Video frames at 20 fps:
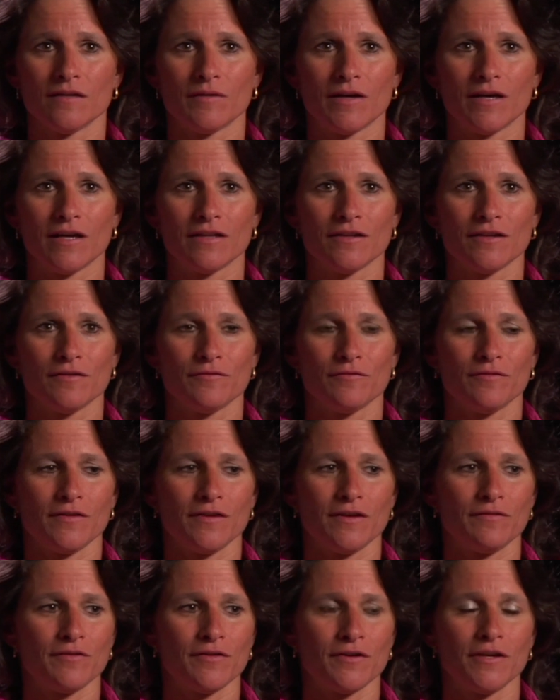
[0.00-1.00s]
I live
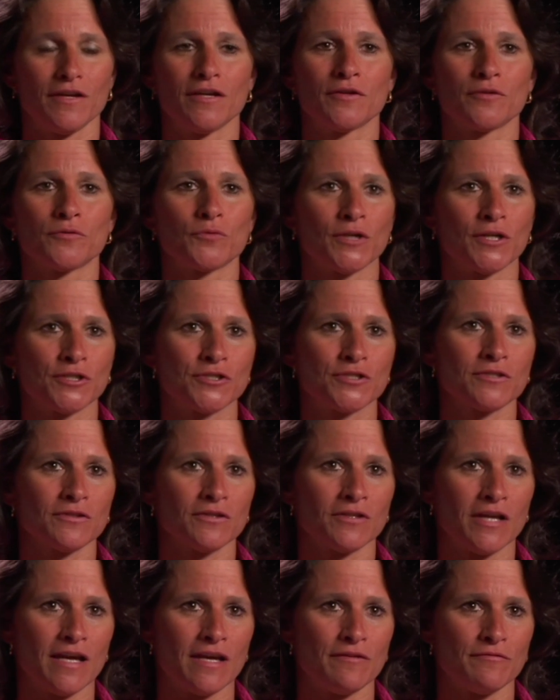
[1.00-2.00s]
a very enriched
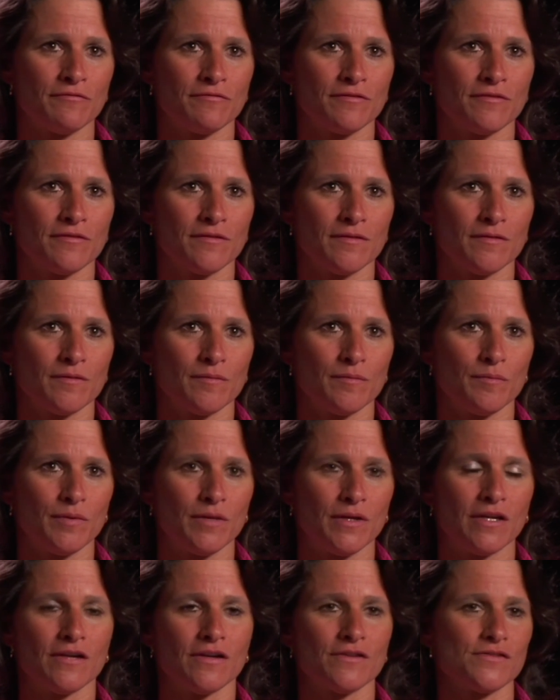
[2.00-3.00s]
life
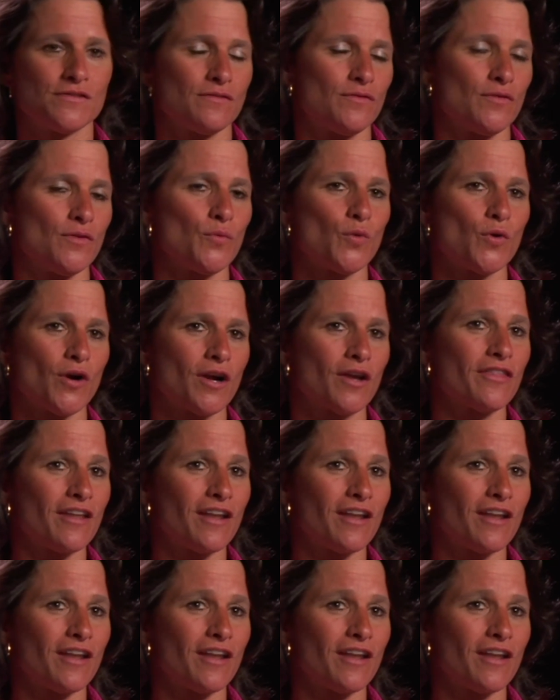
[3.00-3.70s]
because of the work